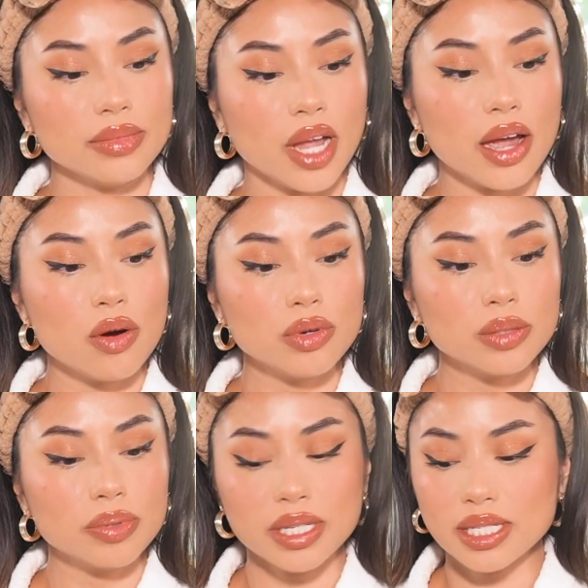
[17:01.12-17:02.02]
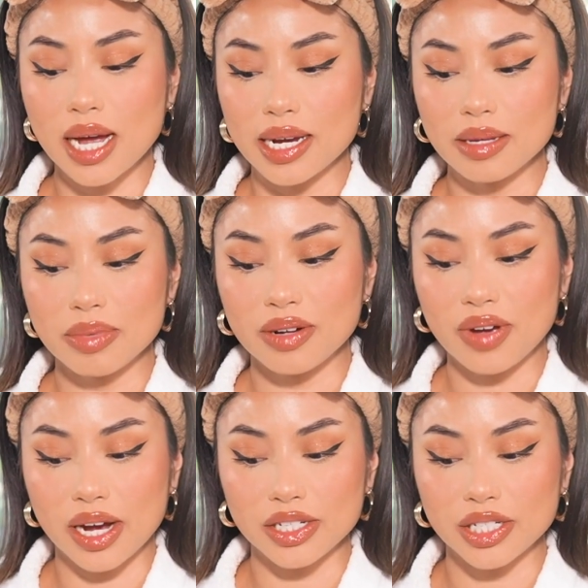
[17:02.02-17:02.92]
I always put a tiny bit of
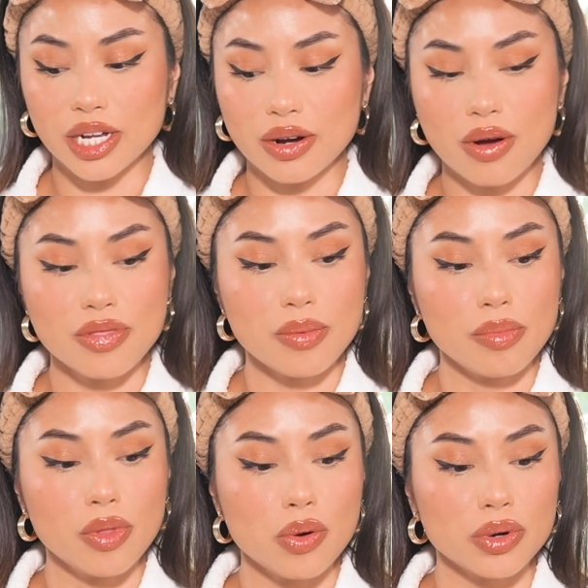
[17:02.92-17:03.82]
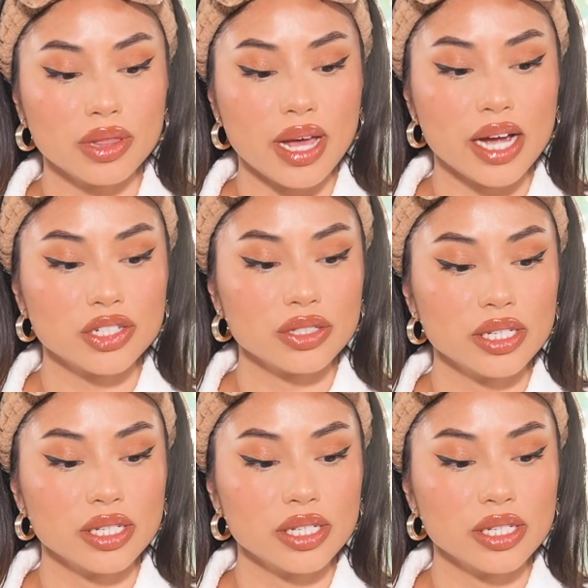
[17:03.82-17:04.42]
eyeshadow on the lower lash